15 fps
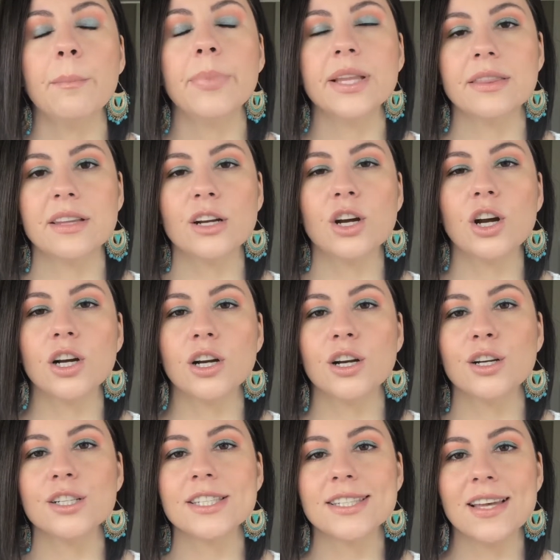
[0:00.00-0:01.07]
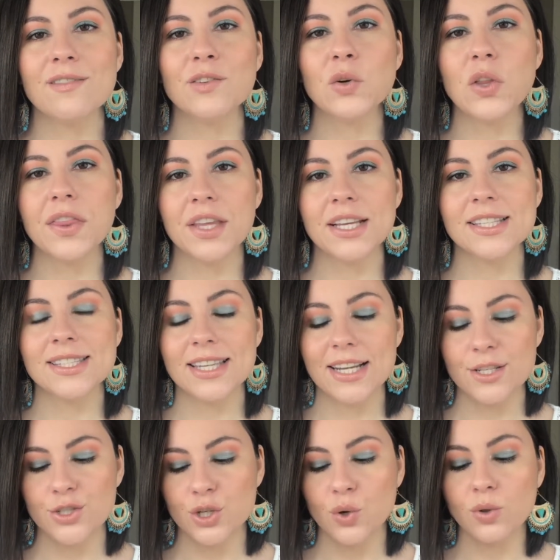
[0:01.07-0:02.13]
But there are several things that
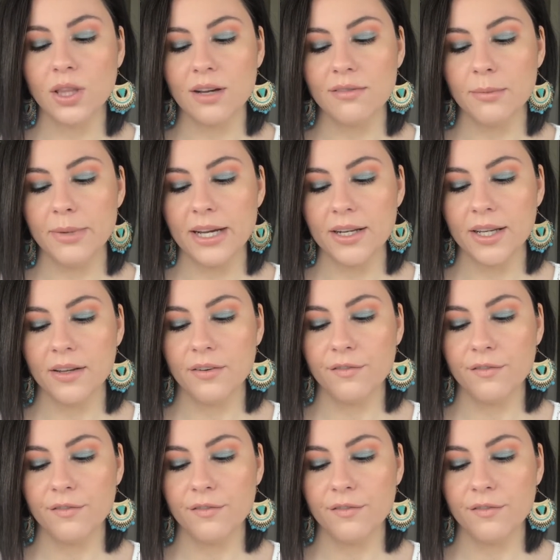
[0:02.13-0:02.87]
I don't love about it.